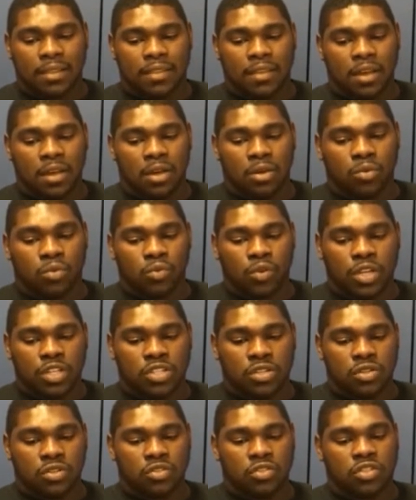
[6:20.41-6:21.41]
the
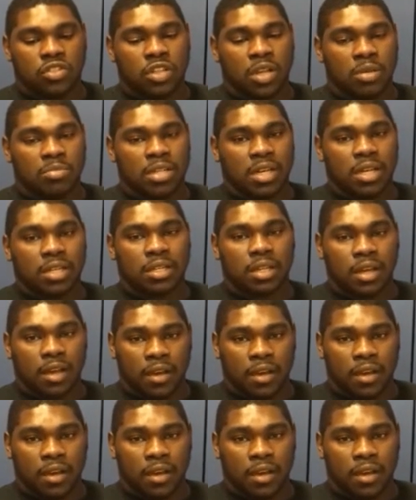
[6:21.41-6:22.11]
original subject